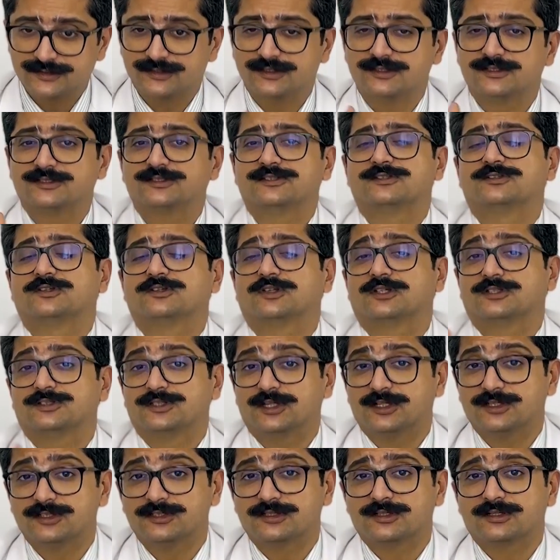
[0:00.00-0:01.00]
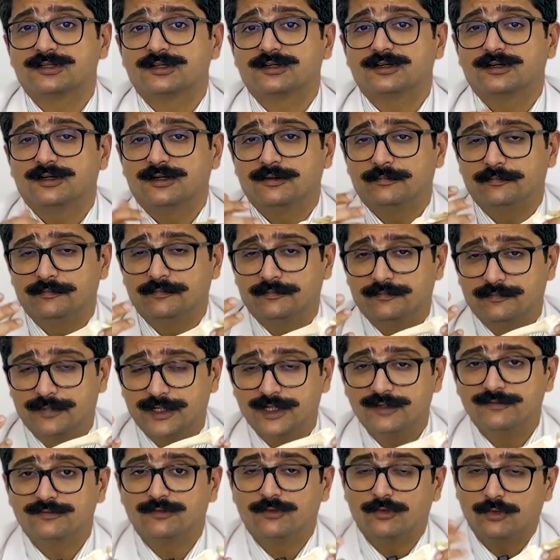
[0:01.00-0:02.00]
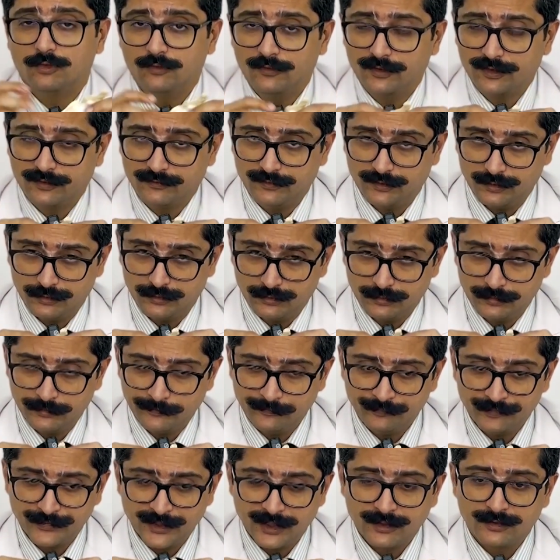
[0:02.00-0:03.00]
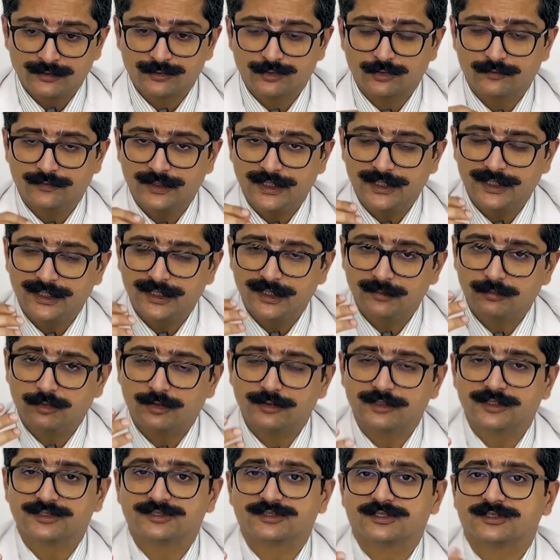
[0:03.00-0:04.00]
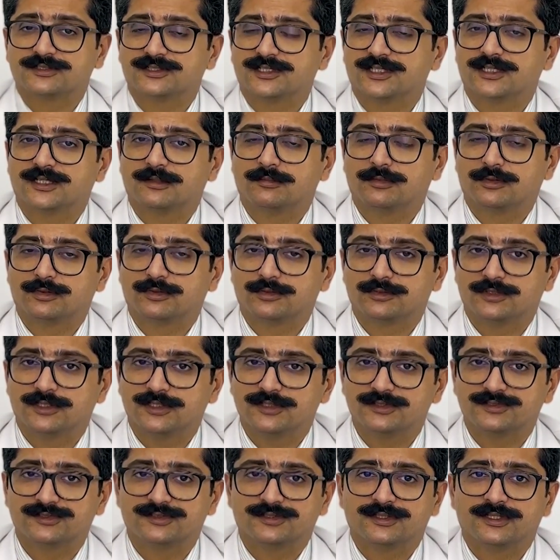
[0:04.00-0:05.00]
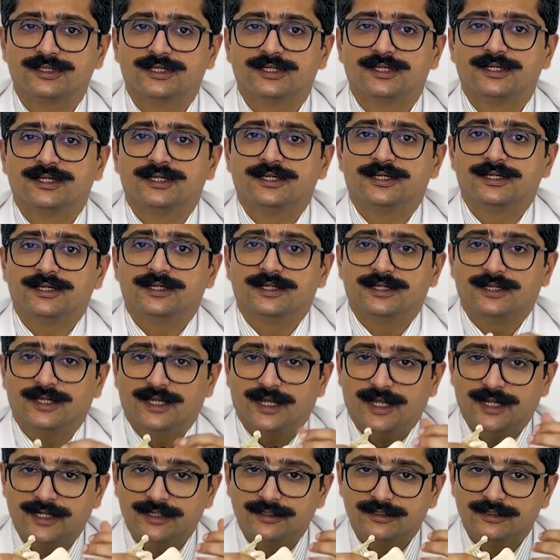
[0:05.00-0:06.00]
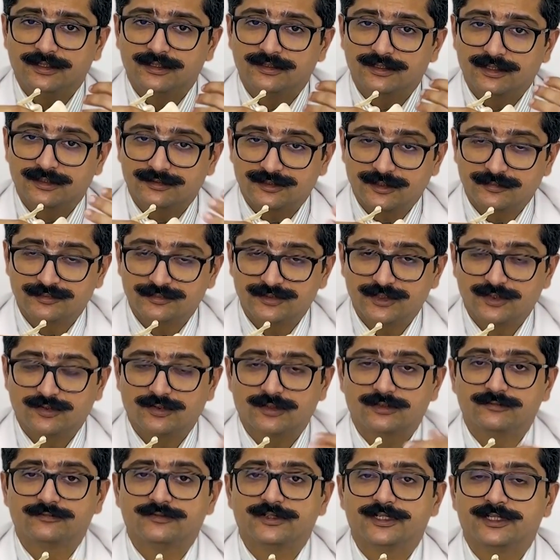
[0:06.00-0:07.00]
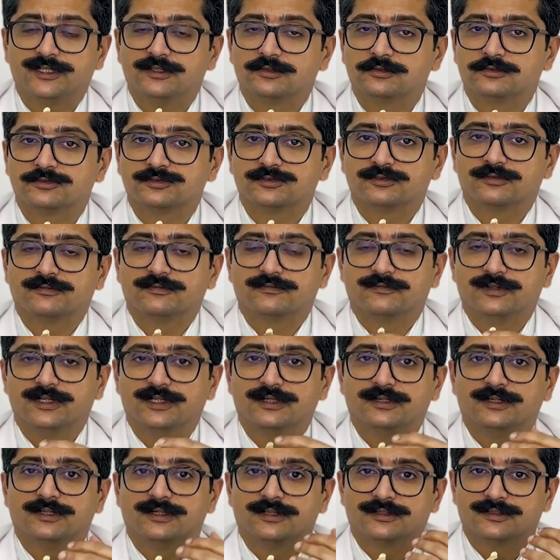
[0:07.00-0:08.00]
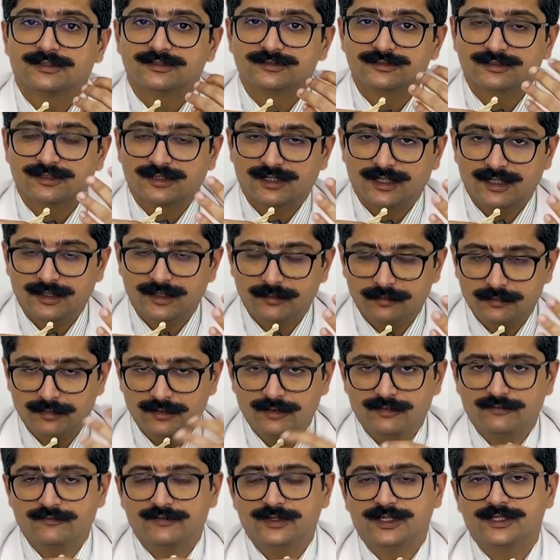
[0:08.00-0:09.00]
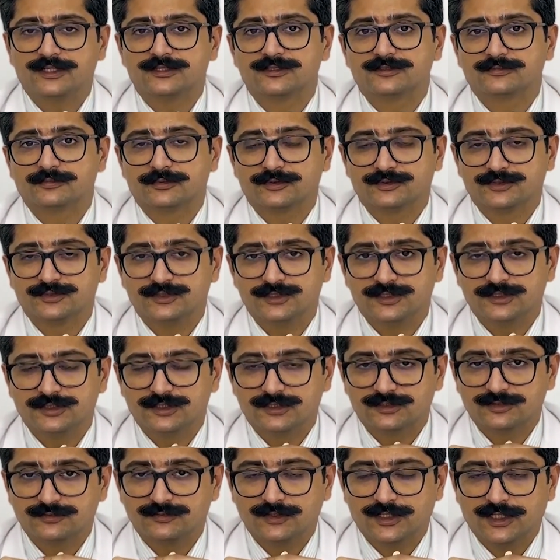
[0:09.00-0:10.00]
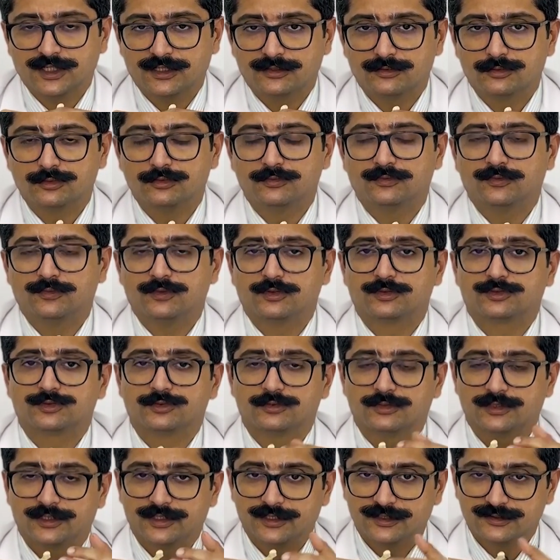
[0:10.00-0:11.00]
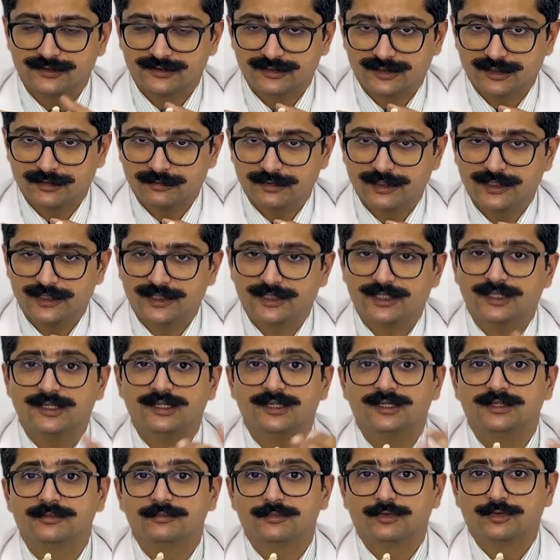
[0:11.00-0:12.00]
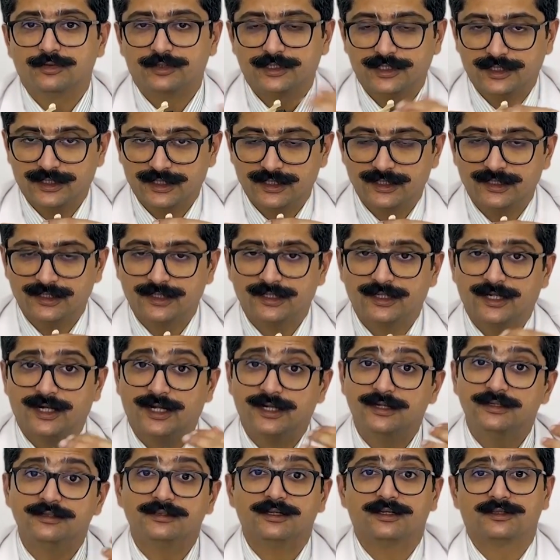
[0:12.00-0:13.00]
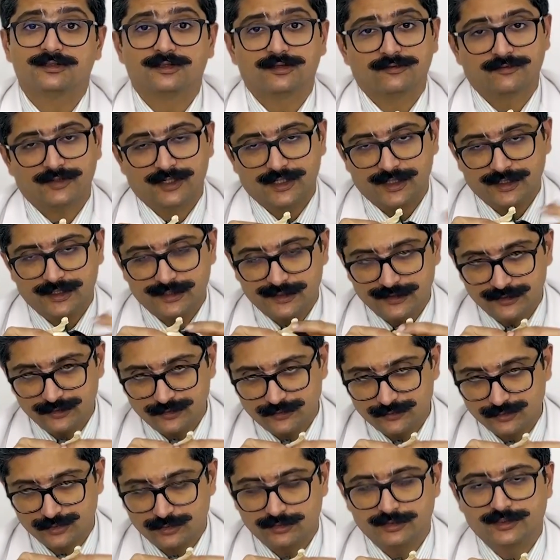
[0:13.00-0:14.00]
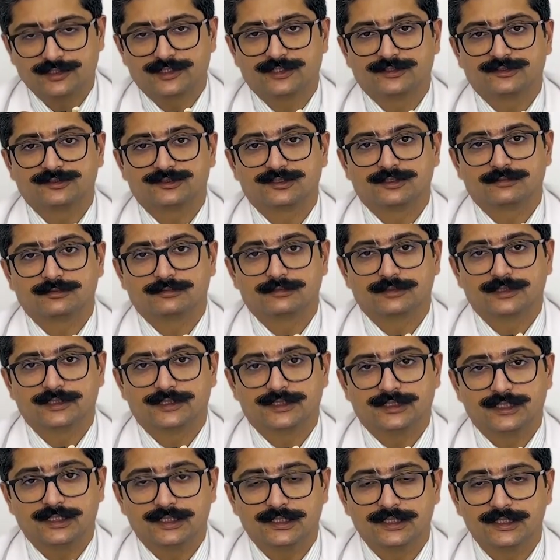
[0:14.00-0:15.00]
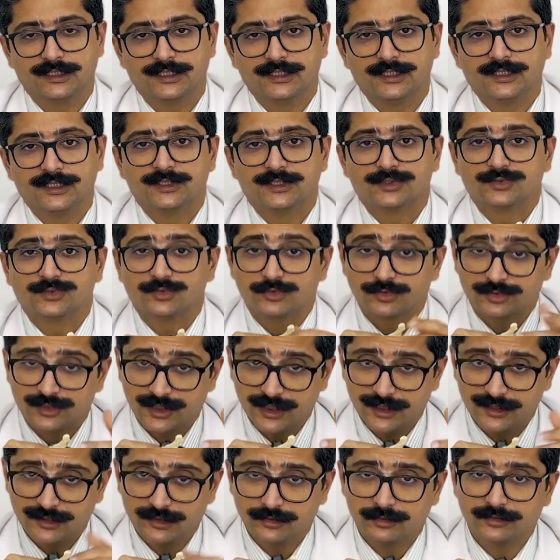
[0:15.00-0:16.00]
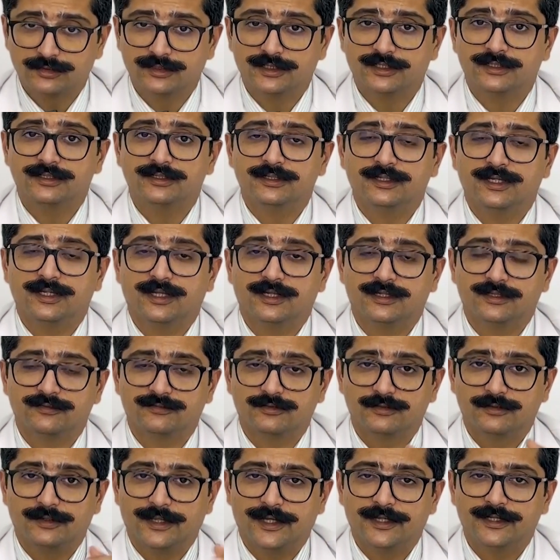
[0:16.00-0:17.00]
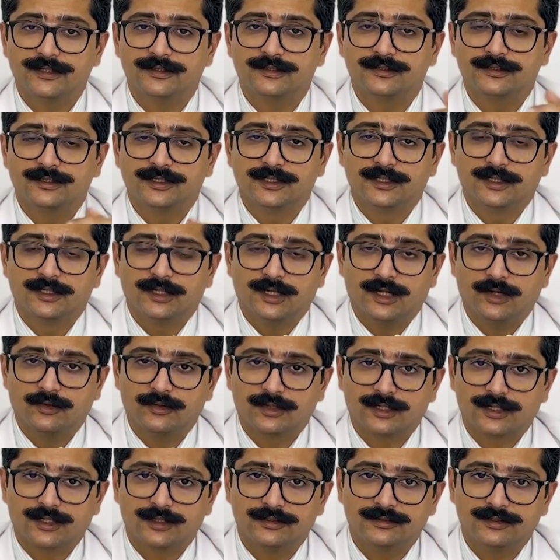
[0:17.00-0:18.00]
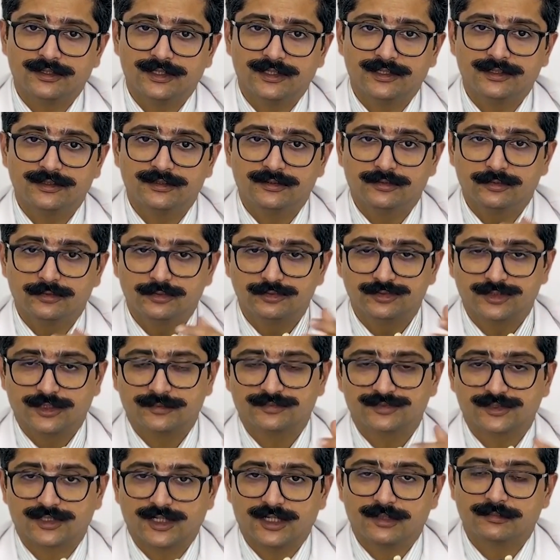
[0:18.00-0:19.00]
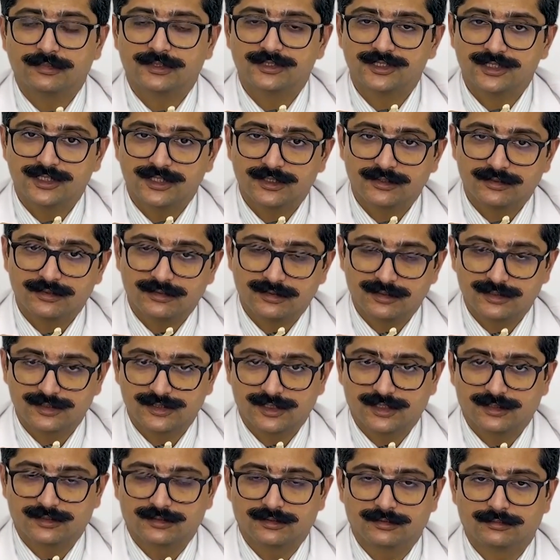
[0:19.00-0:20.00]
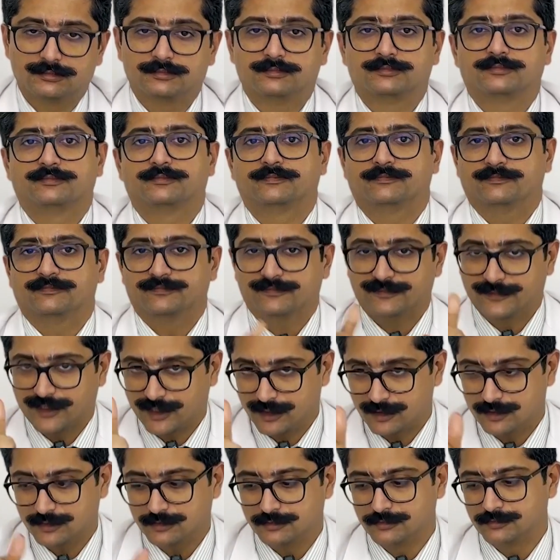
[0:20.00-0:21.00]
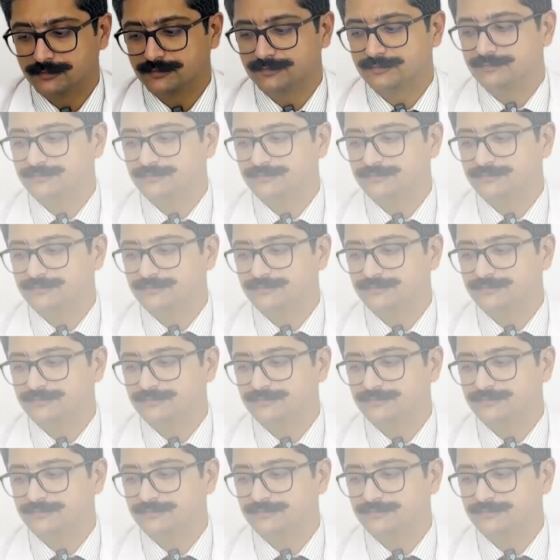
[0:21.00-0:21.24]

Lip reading: This is just a brief overview. So we'll keep on discussing about this, and in the subsequent videos we'll describe various procedures we can do for shoulder instability in more detail and the other varieties of shoulder instability. So stay tuned in, and if you like our content, do subscribe and share our channel. Thank you.